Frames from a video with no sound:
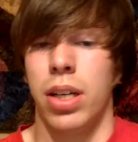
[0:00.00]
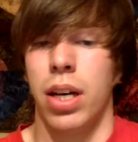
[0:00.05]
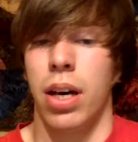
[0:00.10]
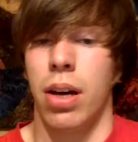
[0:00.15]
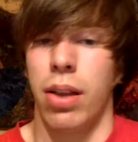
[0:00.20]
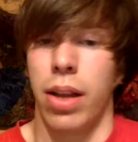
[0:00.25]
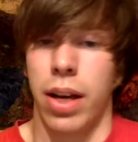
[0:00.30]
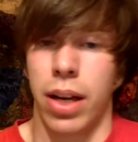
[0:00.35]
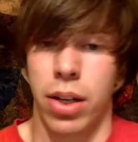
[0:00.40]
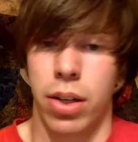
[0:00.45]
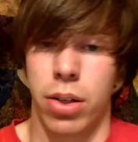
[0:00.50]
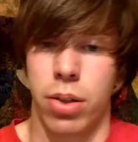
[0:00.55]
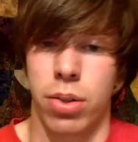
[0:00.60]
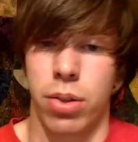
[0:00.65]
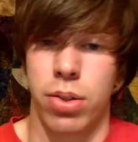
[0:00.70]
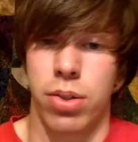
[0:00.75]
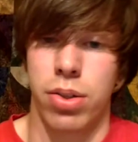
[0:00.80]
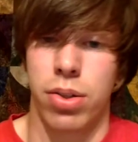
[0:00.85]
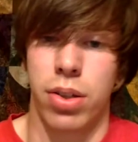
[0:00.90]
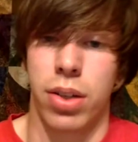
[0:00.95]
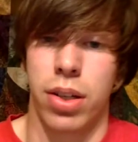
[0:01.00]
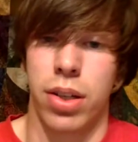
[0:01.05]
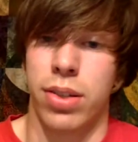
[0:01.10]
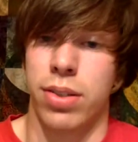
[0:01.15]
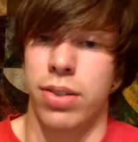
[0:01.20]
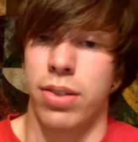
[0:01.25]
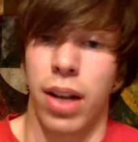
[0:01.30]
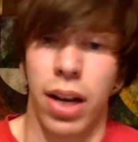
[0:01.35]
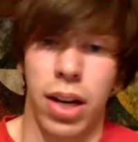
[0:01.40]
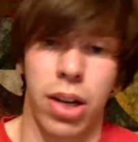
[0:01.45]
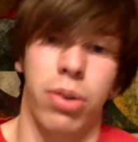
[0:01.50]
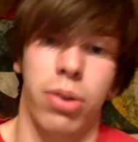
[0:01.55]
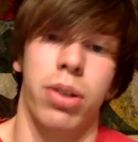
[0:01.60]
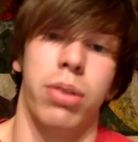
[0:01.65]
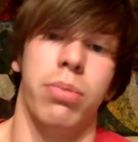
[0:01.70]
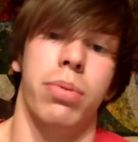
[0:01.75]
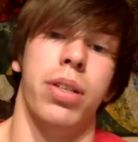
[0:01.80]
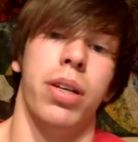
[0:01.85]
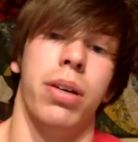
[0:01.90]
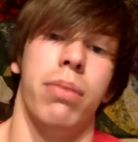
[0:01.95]
how that goes. It's not going
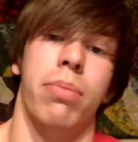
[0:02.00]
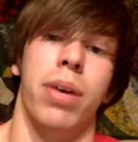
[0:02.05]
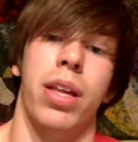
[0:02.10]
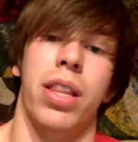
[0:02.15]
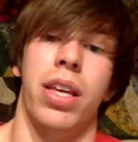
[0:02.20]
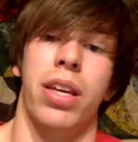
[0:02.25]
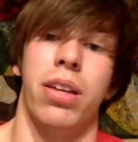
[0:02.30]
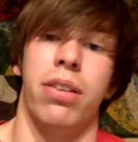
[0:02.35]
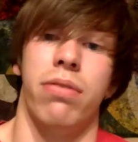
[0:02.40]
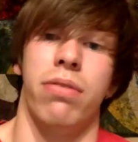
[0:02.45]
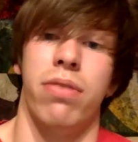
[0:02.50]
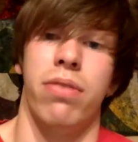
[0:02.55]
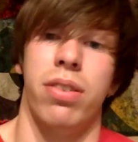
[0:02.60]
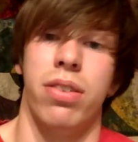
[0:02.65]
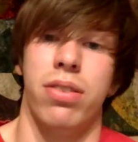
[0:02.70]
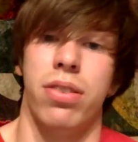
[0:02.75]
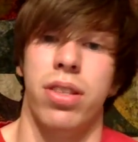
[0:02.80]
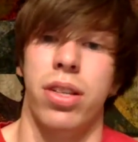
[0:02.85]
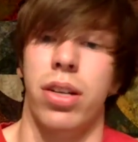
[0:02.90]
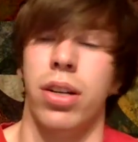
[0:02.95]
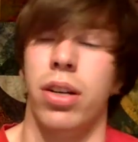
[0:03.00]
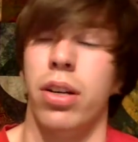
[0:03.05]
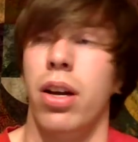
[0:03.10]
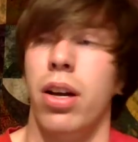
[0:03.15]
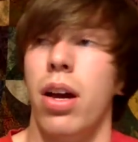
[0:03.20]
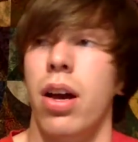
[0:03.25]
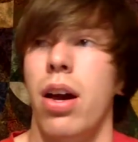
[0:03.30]
to be done by the end of this year.